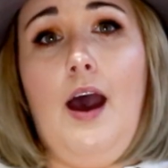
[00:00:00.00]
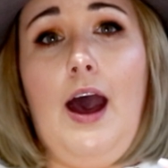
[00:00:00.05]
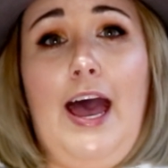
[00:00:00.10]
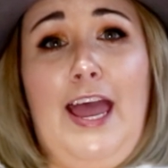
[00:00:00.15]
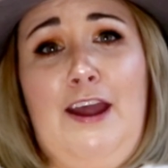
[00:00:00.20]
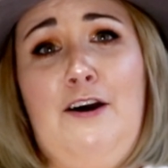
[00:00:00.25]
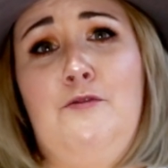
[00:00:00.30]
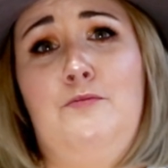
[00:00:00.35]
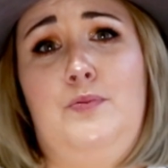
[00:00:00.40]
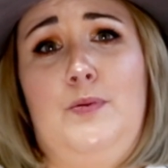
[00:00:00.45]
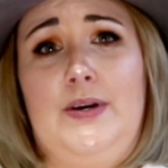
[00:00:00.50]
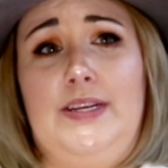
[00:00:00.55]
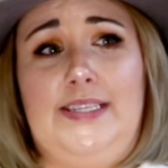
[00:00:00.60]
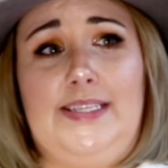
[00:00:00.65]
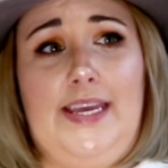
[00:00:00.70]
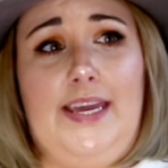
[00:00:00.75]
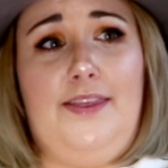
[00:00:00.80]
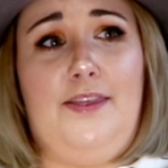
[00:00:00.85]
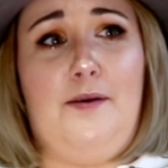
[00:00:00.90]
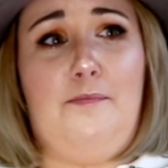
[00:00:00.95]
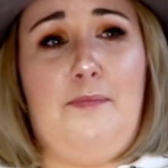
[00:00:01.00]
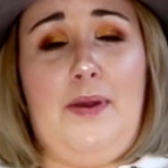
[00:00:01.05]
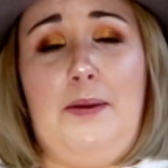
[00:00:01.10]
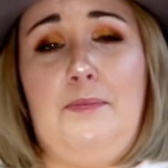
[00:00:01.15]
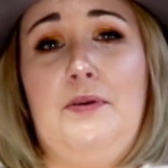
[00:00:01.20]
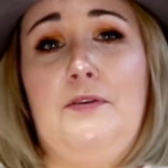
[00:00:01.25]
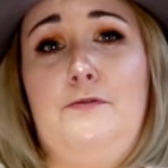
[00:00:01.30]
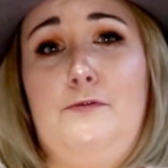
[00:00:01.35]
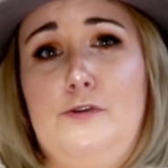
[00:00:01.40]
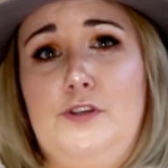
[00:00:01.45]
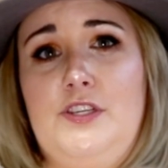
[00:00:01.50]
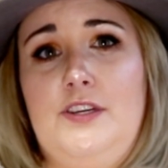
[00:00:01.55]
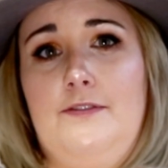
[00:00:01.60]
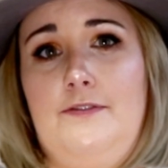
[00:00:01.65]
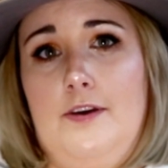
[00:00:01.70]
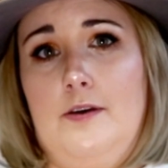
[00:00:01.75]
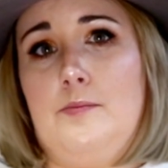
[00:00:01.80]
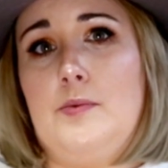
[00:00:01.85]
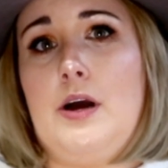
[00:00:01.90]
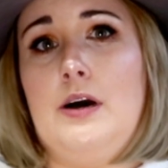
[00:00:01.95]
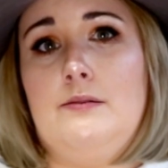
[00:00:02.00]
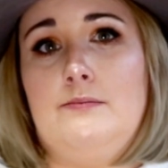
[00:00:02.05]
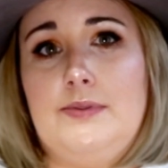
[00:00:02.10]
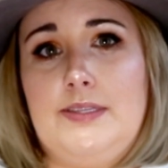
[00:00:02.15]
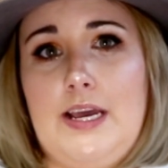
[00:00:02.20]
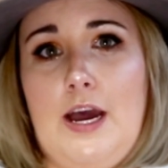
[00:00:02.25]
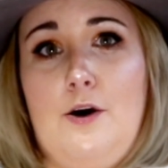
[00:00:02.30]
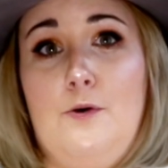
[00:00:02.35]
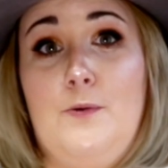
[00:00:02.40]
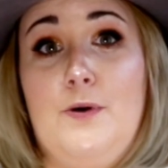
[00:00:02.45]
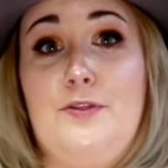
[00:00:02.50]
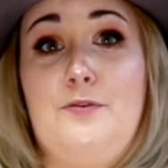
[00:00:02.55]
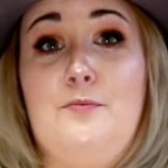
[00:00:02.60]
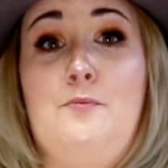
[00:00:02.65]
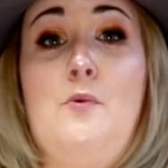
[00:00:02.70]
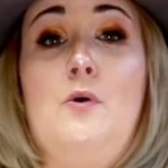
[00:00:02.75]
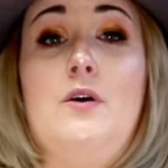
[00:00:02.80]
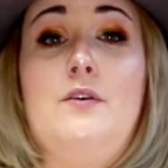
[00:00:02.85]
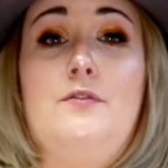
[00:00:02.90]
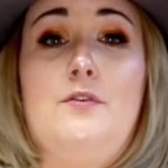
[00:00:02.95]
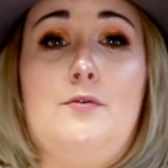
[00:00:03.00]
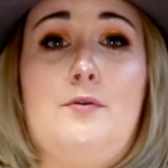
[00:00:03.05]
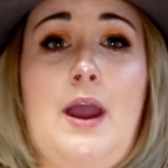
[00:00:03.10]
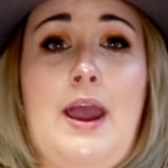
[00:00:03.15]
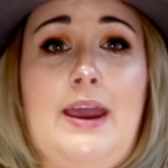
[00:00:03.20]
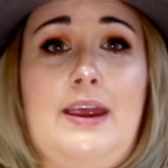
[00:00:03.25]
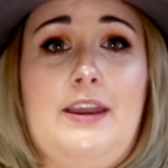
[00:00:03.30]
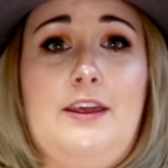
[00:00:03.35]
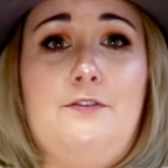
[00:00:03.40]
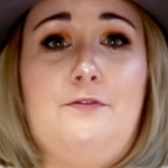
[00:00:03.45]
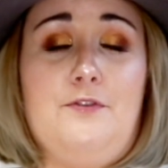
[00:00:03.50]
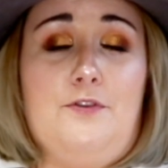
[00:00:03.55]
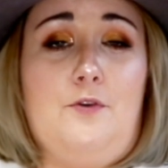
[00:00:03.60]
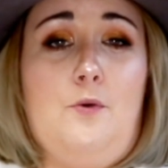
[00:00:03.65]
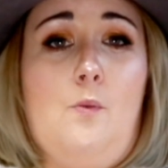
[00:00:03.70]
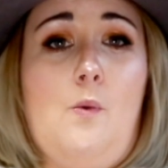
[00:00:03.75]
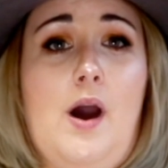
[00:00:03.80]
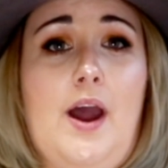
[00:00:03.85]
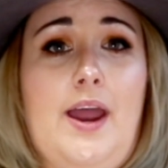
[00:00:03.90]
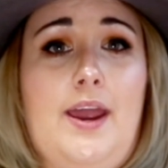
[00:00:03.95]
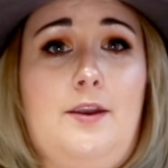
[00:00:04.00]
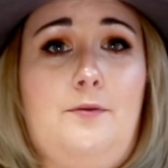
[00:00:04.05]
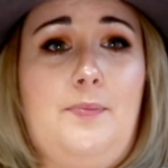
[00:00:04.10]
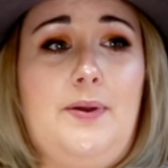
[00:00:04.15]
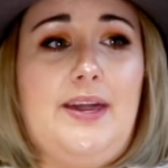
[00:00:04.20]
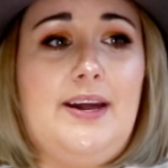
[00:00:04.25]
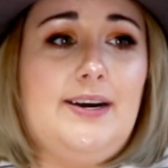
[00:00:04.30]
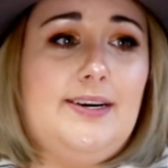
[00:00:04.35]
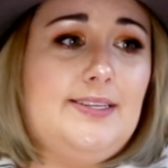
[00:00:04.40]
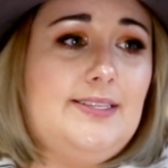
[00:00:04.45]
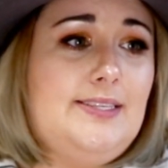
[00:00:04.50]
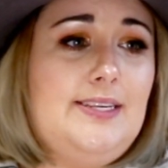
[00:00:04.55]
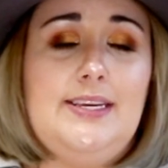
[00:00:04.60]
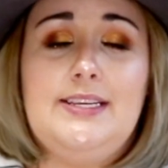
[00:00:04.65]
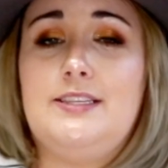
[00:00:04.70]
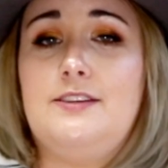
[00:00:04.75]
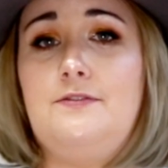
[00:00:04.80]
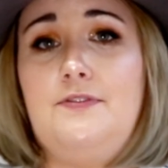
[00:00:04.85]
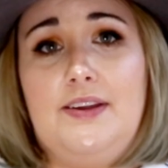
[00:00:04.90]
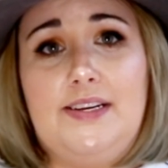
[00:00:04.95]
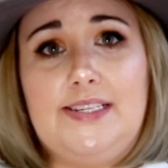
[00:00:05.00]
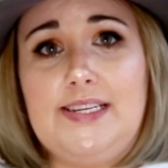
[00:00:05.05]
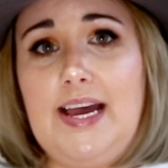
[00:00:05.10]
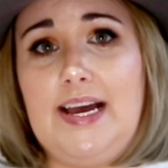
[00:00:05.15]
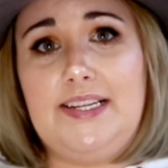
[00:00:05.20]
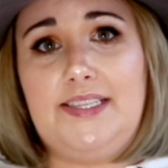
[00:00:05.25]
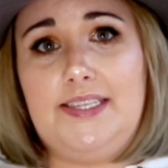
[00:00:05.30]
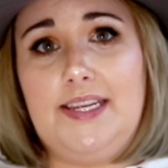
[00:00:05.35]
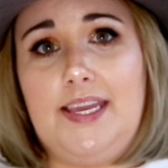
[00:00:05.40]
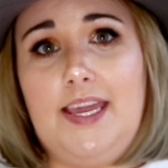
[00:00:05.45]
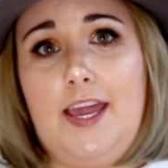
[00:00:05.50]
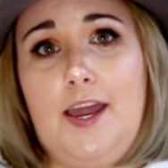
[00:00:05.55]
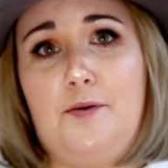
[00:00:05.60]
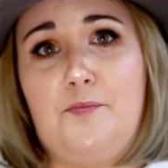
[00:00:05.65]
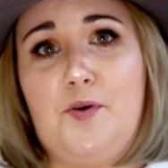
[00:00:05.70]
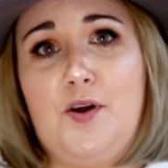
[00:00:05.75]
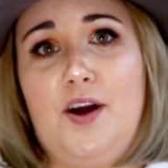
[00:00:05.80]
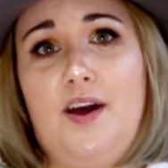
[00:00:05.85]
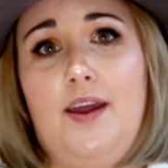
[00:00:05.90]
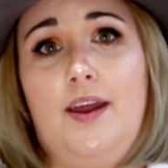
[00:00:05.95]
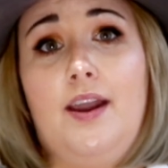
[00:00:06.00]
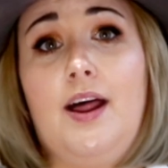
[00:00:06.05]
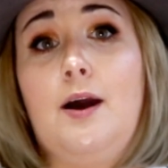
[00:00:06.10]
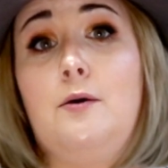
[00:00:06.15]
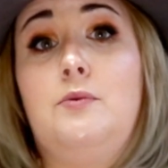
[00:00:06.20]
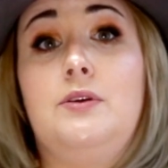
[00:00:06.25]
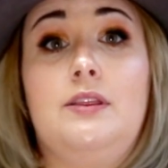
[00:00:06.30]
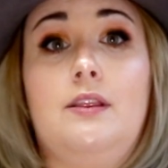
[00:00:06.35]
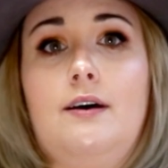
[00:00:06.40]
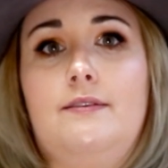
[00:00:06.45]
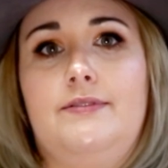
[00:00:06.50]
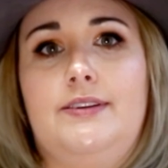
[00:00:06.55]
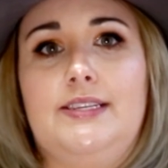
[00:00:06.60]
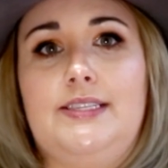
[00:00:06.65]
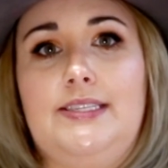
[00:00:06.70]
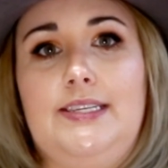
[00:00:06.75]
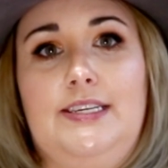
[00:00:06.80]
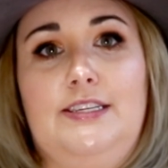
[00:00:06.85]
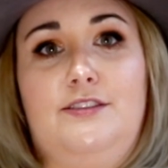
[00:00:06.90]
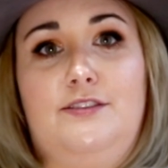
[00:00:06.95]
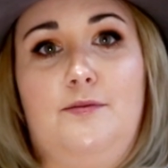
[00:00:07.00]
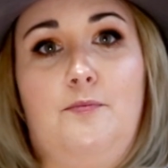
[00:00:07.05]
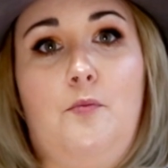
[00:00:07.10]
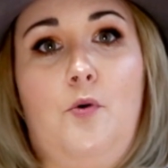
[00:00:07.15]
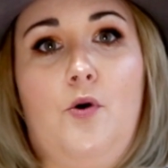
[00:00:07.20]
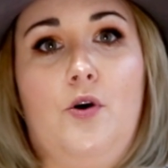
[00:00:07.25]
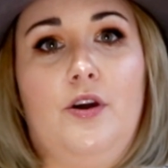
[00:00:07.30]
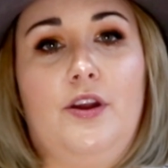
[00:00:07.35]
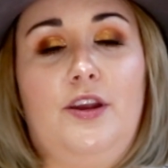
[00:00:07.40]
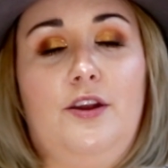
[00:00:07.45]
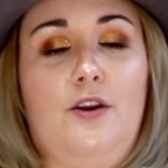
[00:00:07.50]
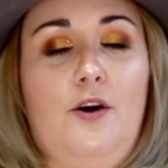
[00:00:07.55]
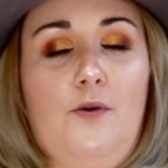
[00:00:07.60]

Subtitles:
I hope one day that maybe Fujifilm comes out with more variety for the wide, because it's a fantastic camera and I would love to see some more,